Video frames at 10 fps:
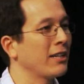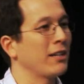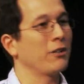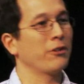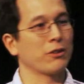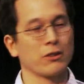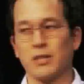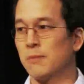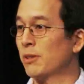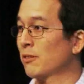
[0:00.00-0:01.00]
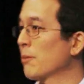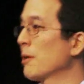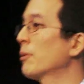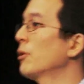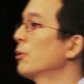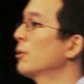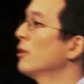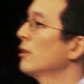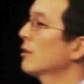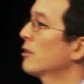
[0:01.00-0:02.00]
and I know there are going to be some people who
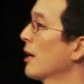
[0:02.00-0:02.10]
will